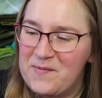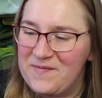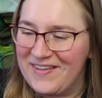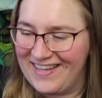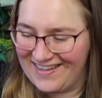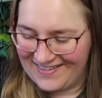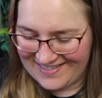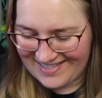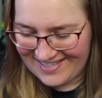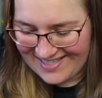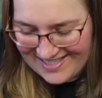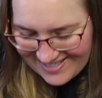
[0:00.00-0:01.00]

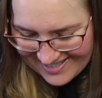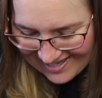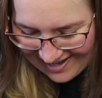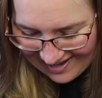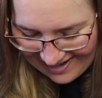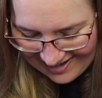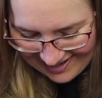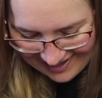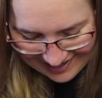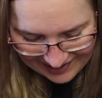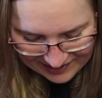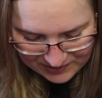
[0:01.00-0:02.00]
because
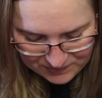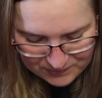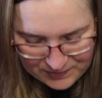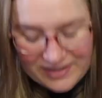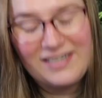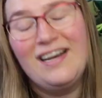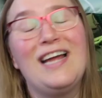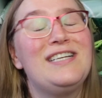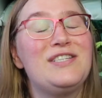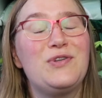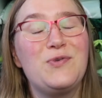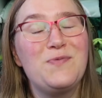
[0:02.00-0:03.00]
I would like
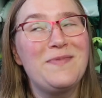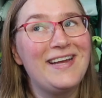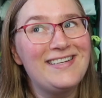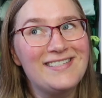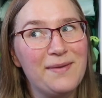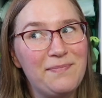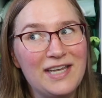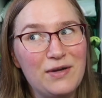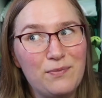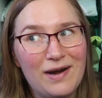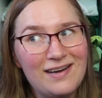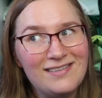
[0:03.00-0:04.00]
to make
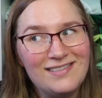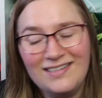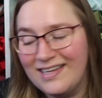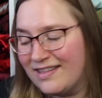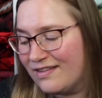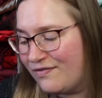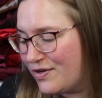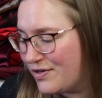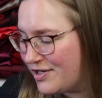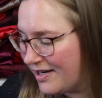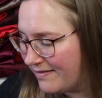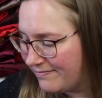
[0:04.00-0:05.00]
something red in the
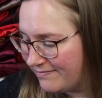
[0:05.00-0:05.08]
future.